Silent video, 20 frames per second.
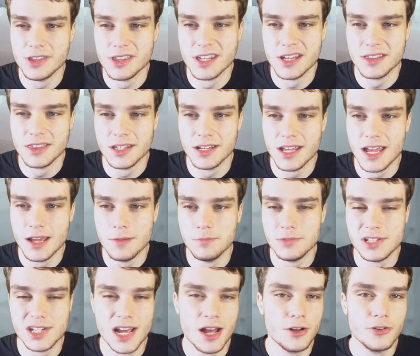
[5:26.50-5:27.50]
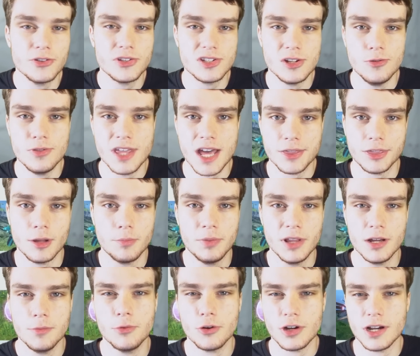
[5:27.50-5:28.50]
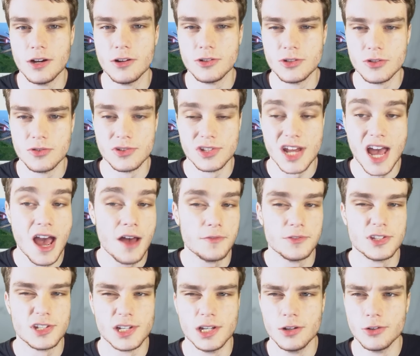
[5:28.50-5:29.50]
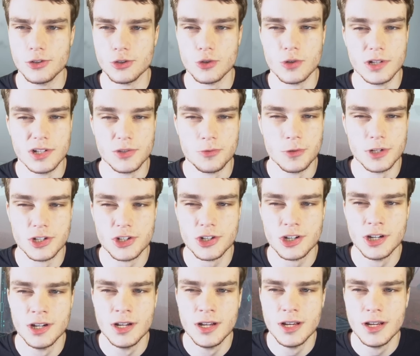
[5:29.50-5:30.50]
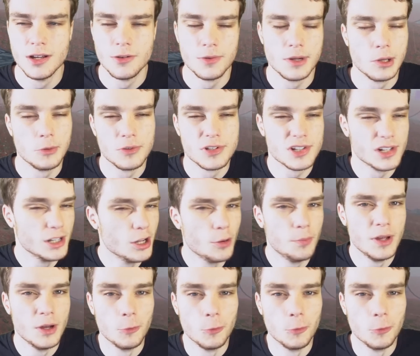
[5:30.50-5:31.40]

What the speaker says: think the game tells you that the playable characters have skill trees, which was a little bit